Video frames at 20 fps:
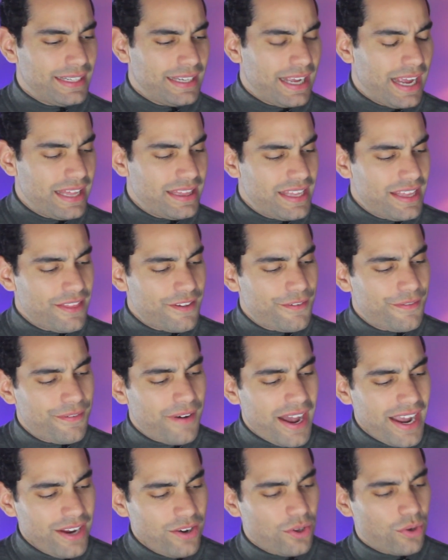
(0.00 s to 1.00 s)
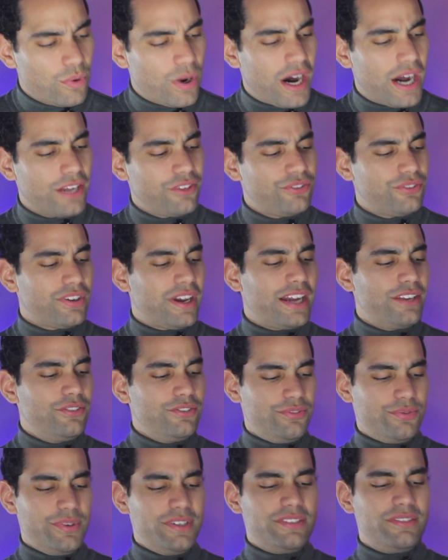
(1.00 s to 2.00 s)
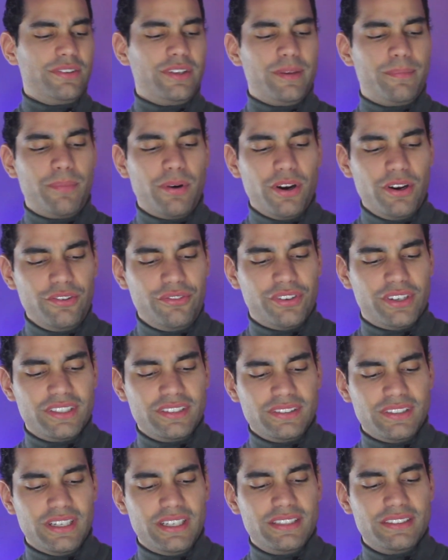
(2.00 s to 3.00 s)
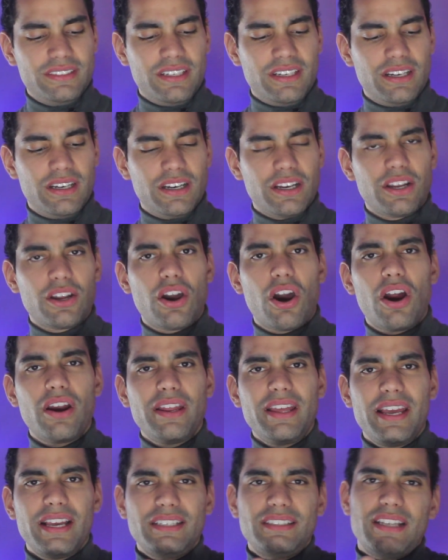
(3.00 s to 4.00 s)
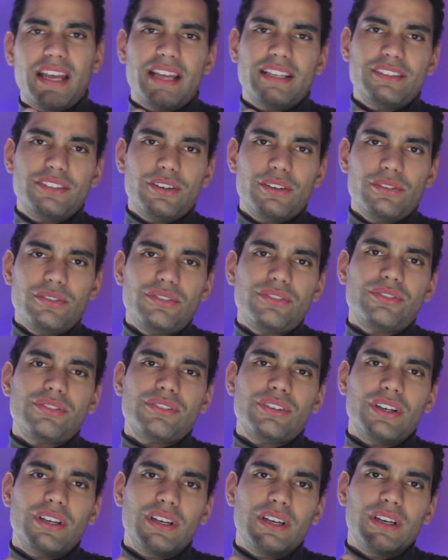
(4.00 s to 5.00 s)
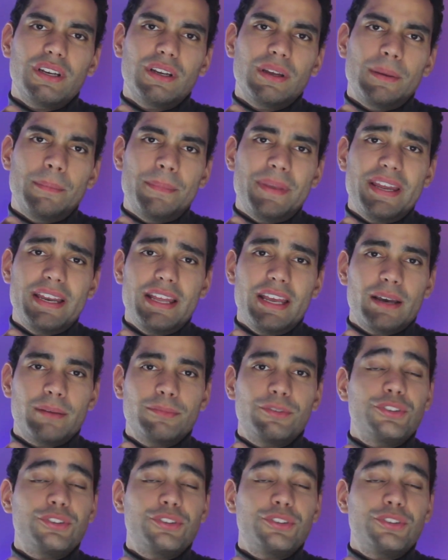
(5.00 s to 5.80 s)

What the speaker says: And then the final watch I just recently purchased is a Cartier Santos medium